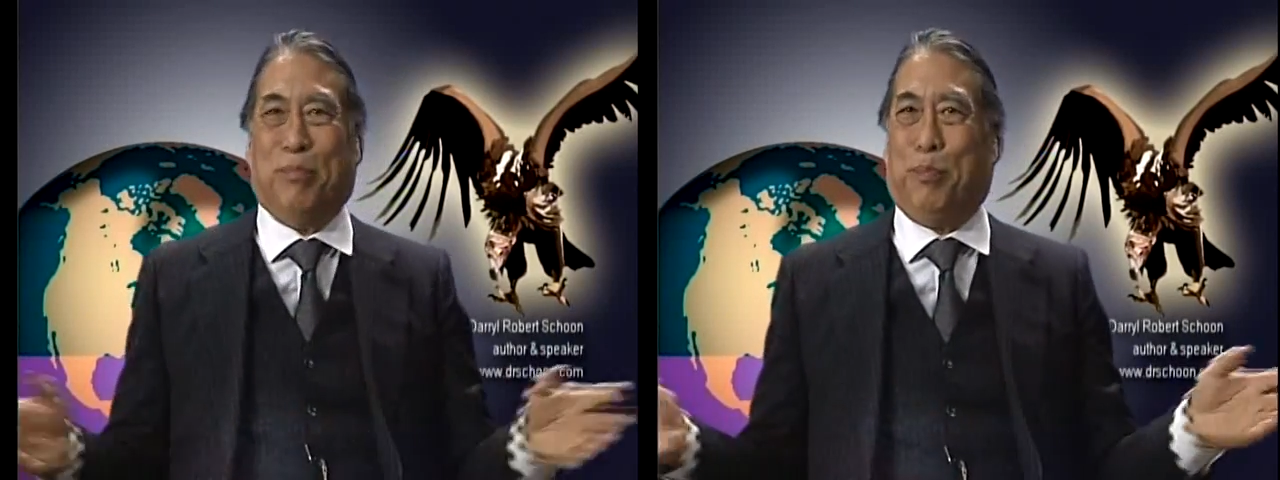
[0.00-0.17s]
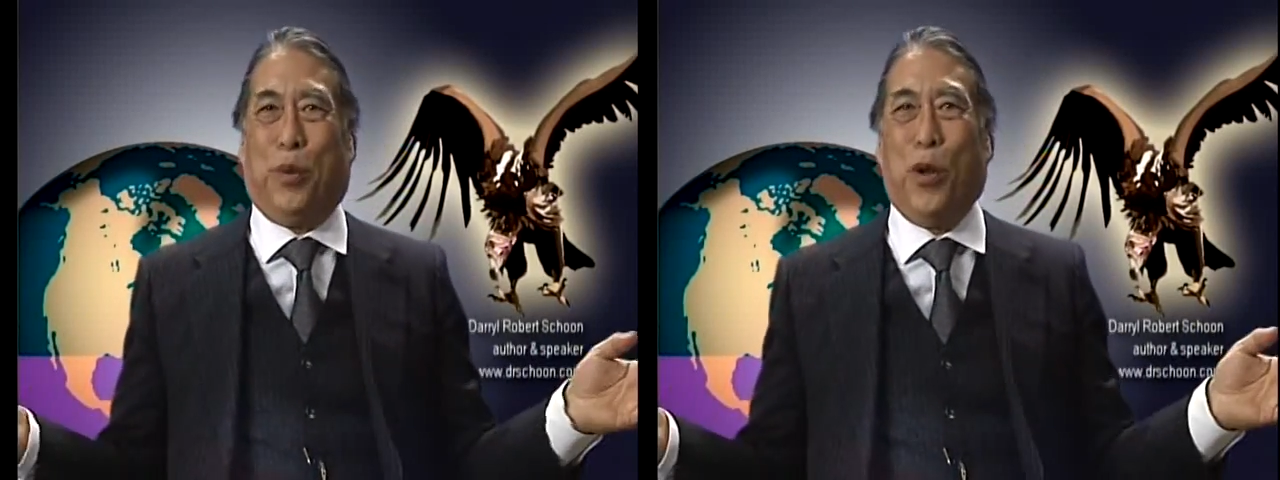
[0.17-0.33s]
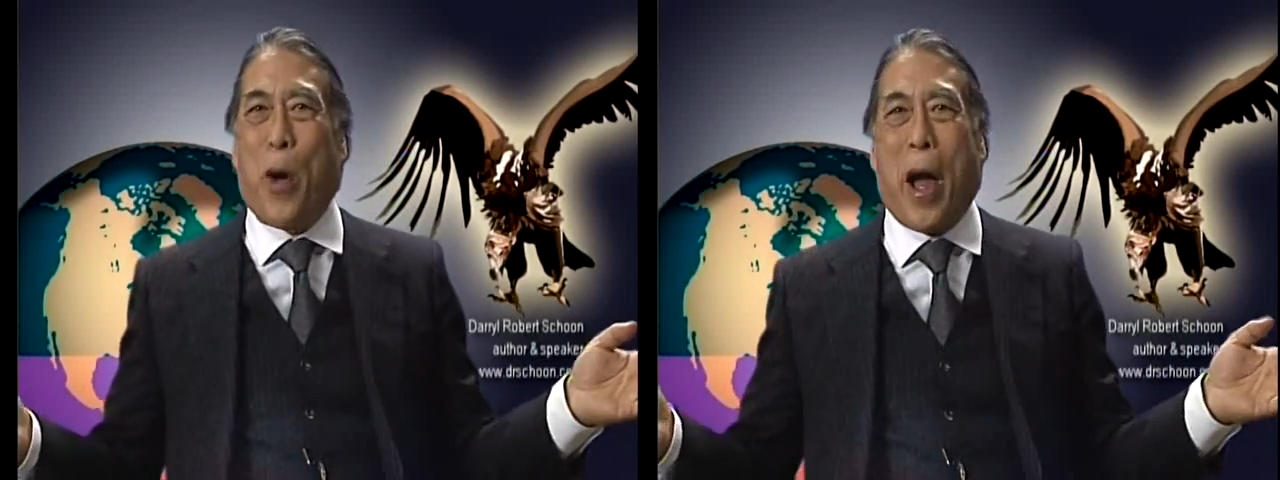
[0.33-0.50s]

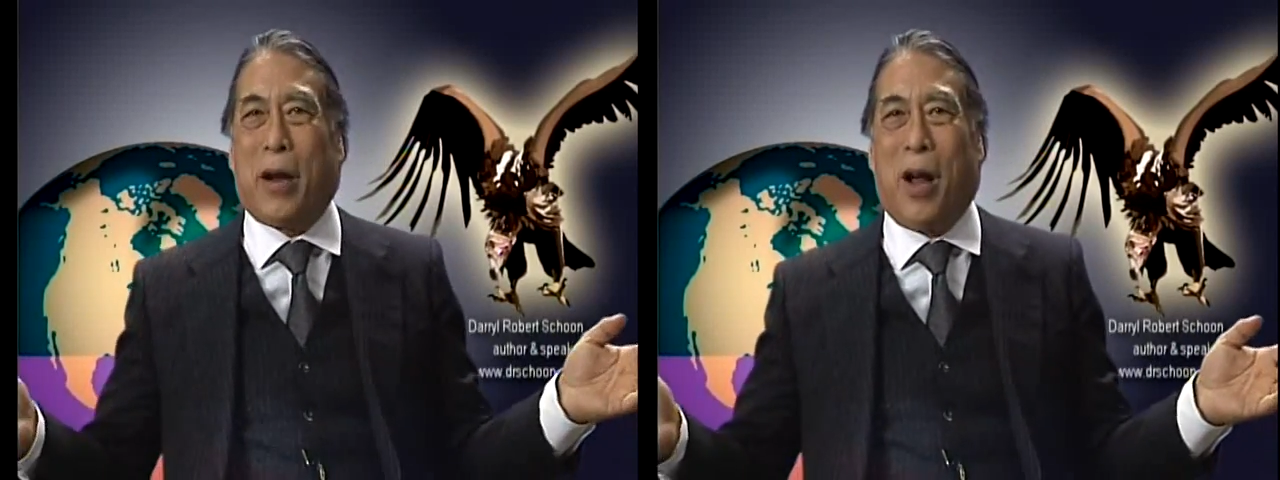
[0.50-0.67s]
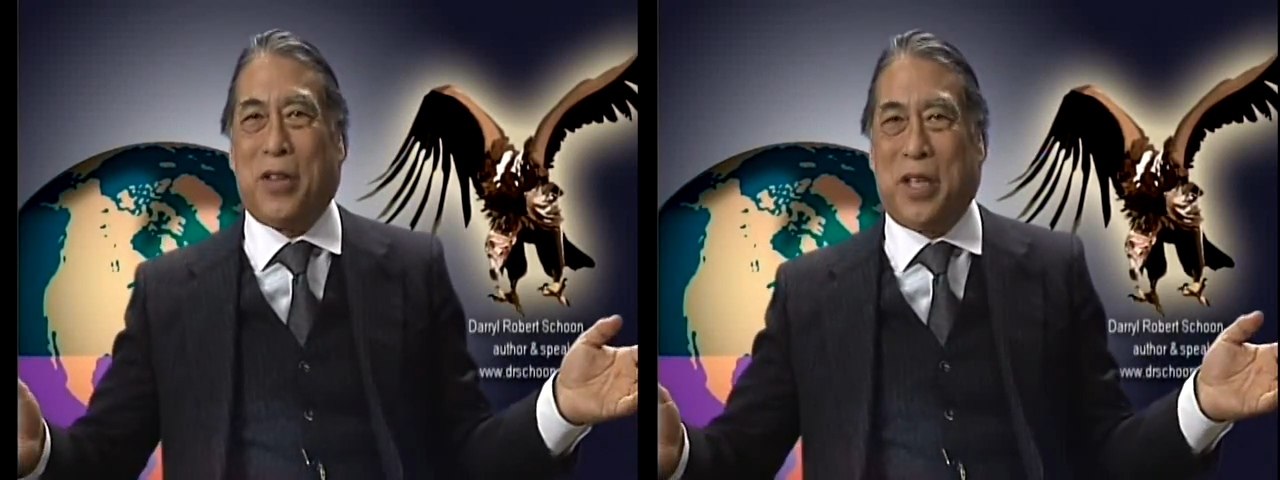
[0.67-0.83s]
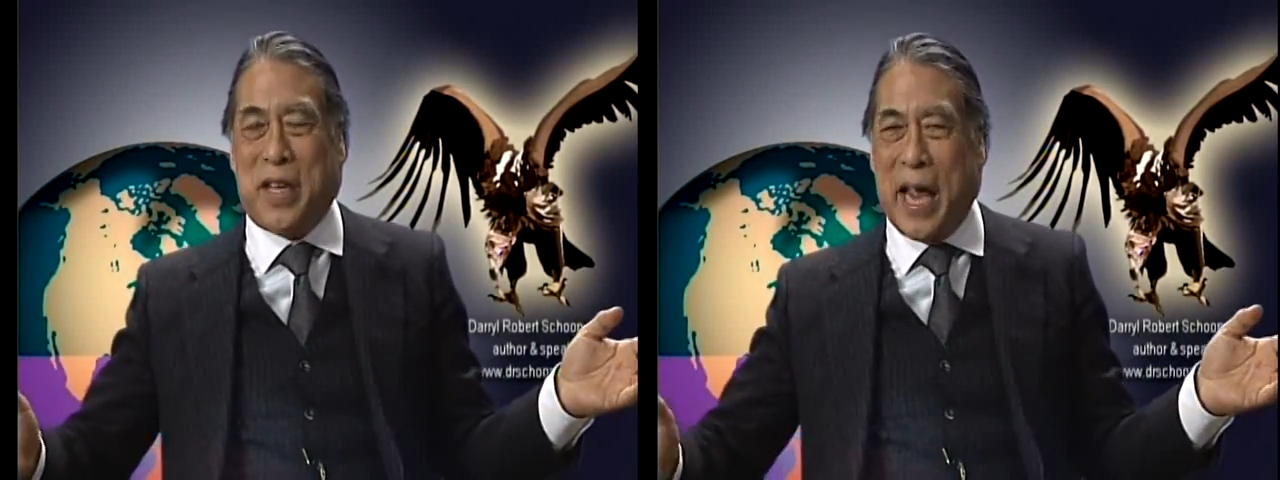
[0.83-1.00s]
blew out all
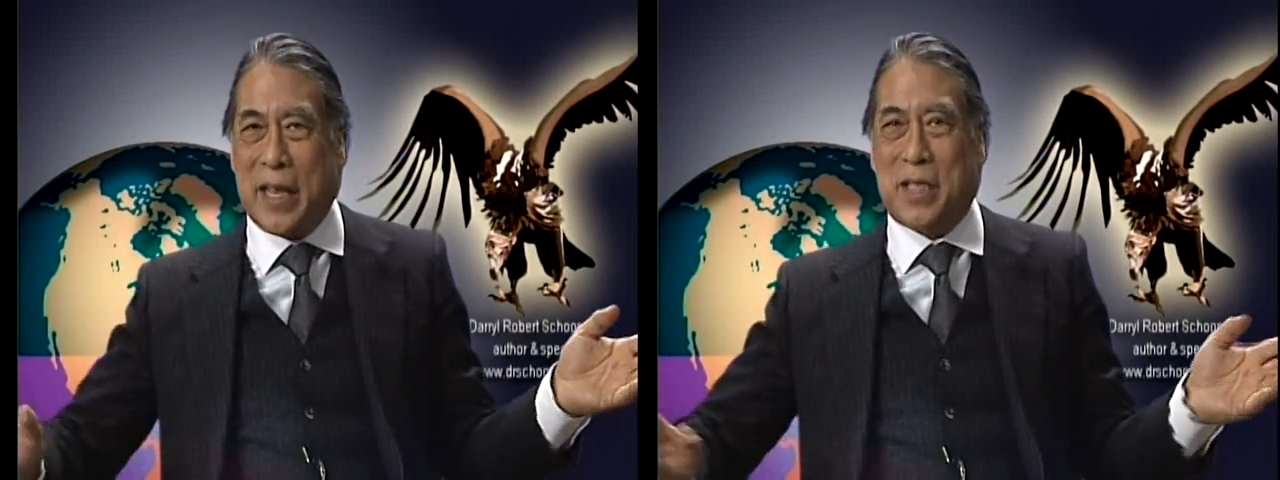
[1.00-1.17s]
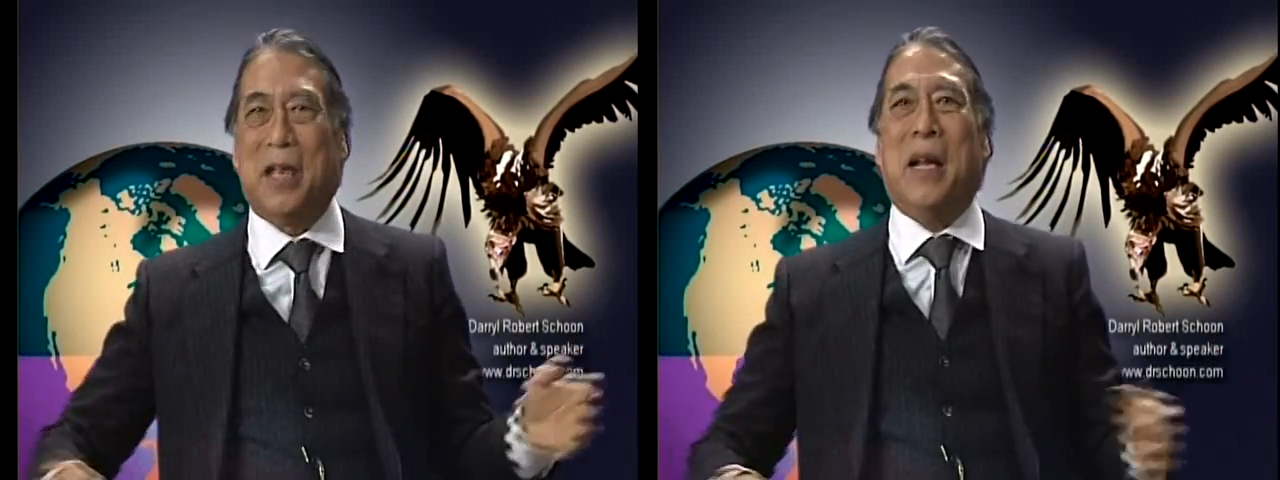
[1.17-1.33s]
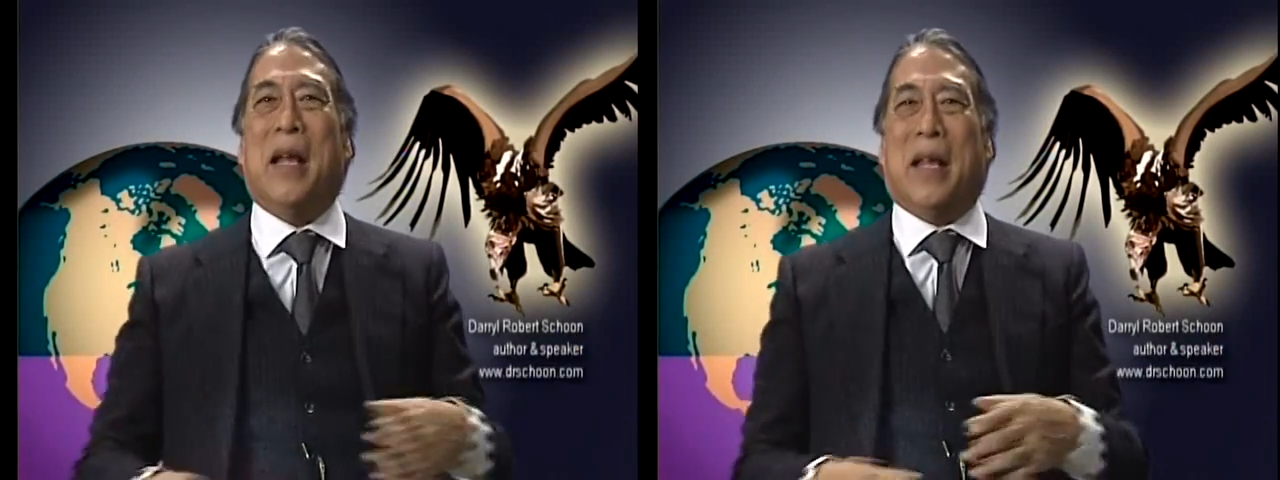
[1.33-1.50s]
the debts,